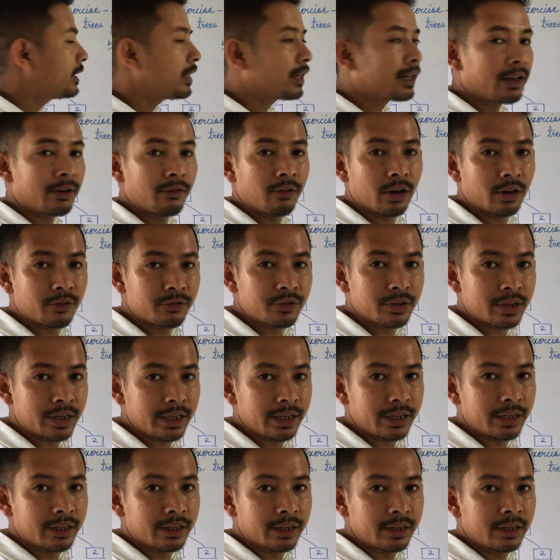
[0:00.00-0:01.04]
in the table of
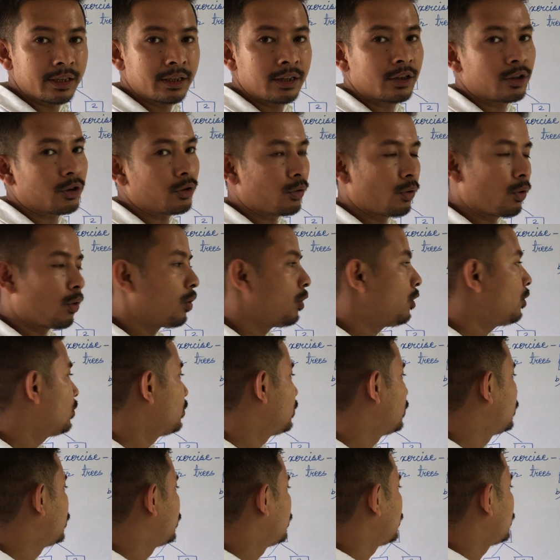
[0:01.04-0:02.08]
3.
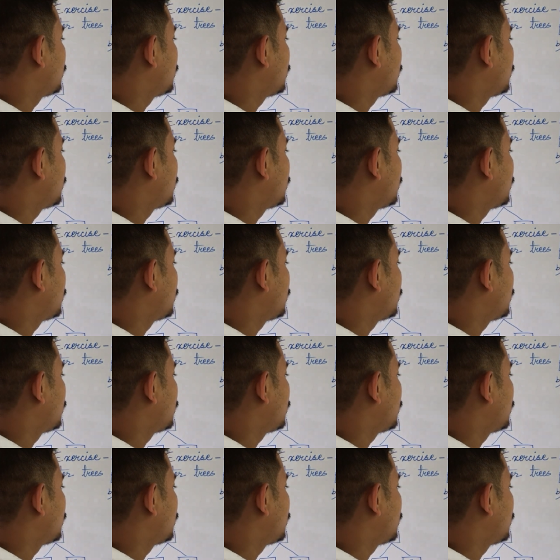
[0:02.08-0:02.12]
No.